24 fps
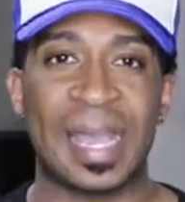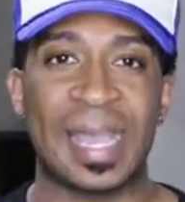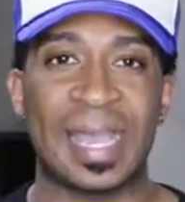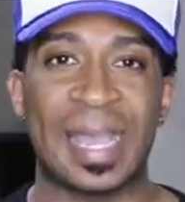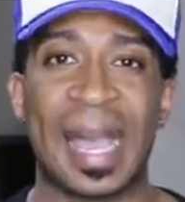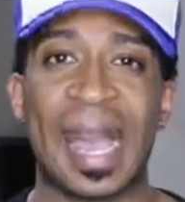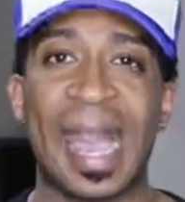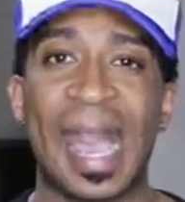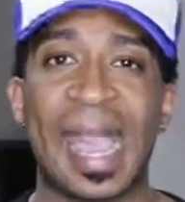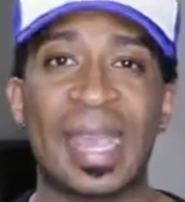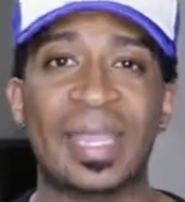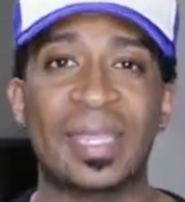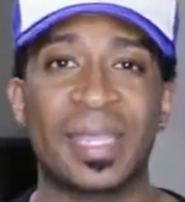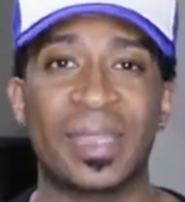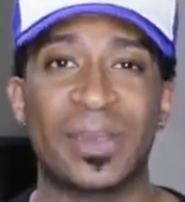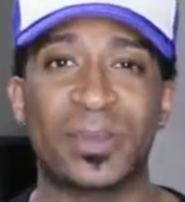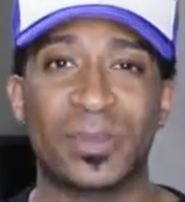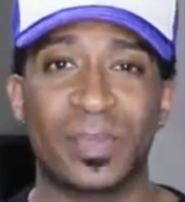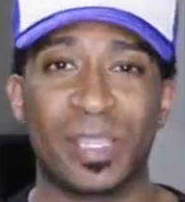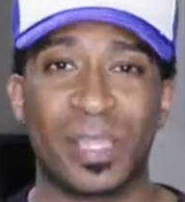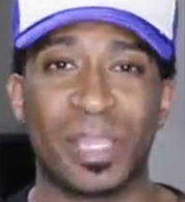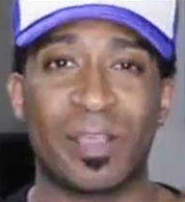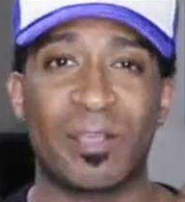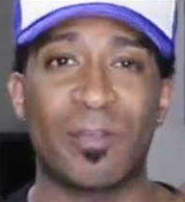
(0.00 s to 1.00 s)
Like, I
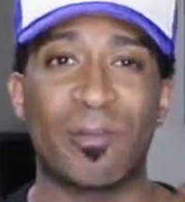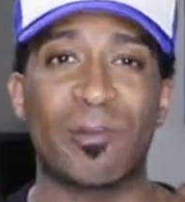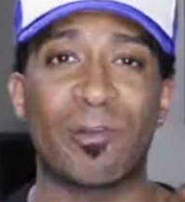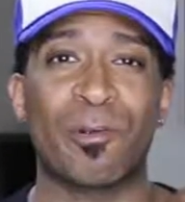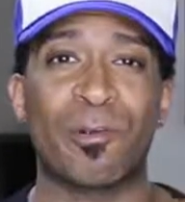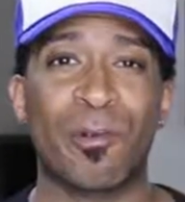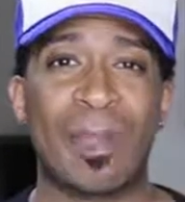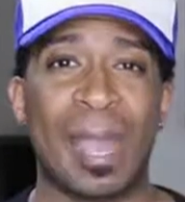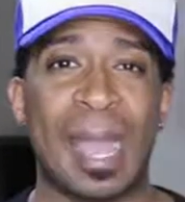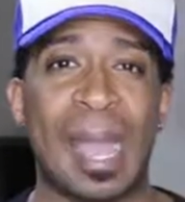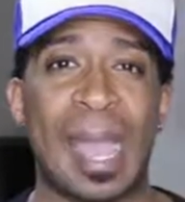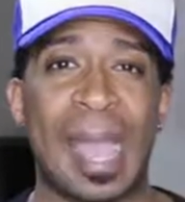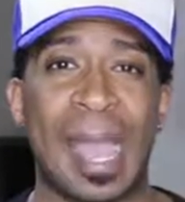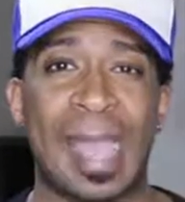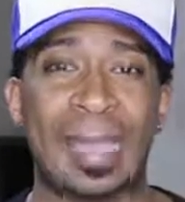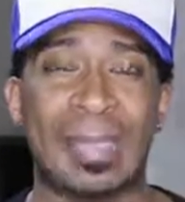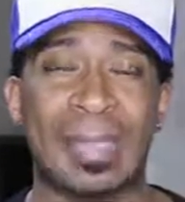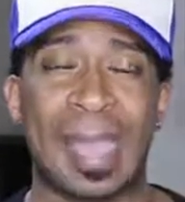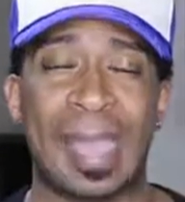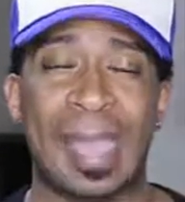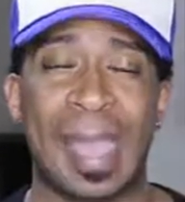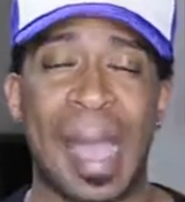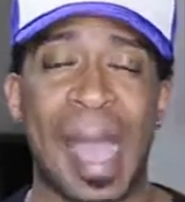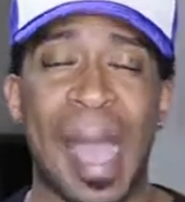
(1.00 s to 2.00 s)
literally cried
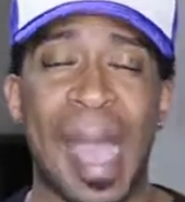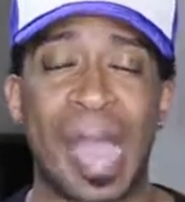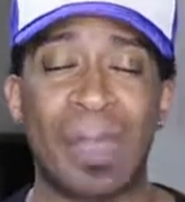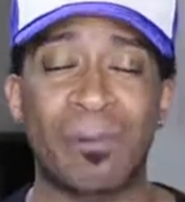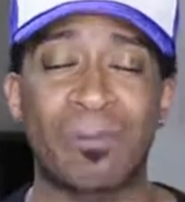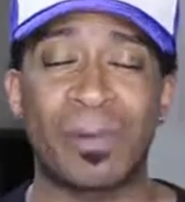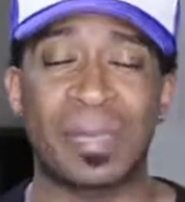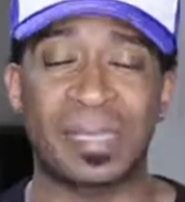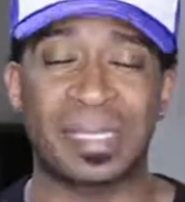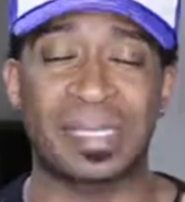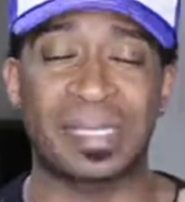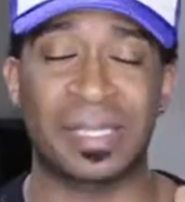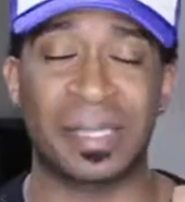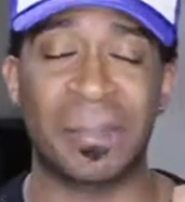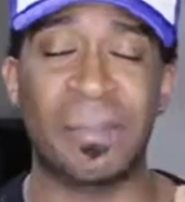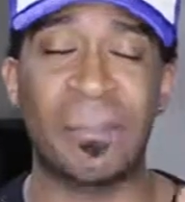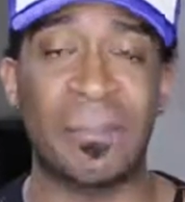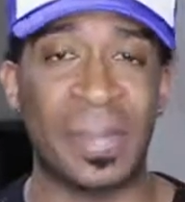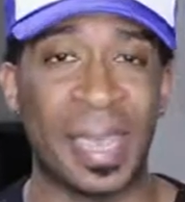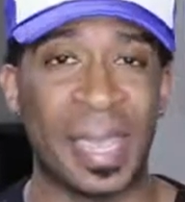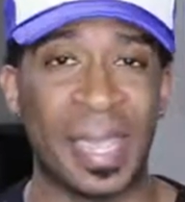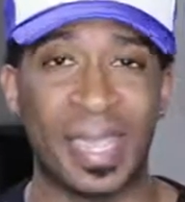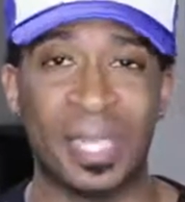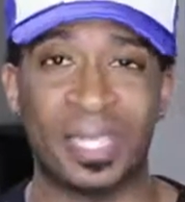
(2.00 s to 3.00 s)
like I was the
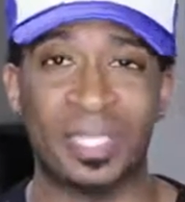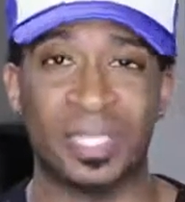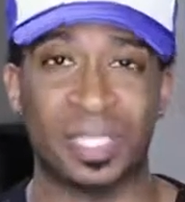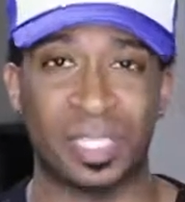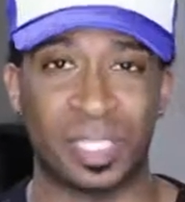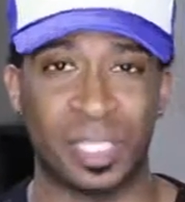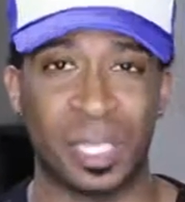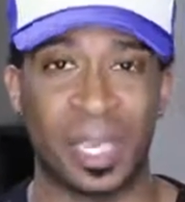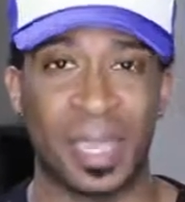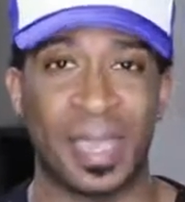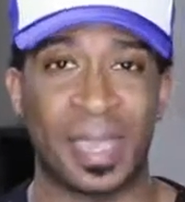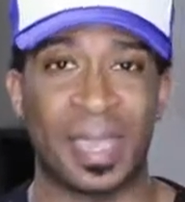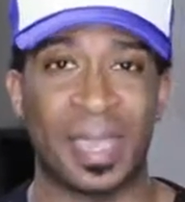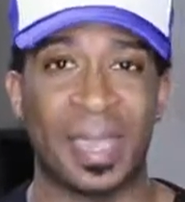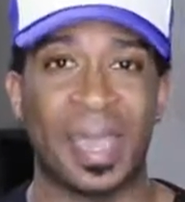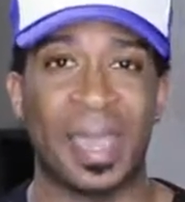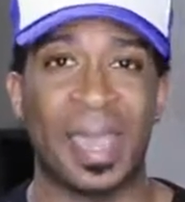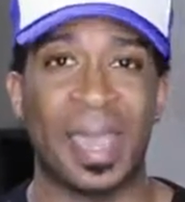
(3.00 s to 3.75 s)
main chick.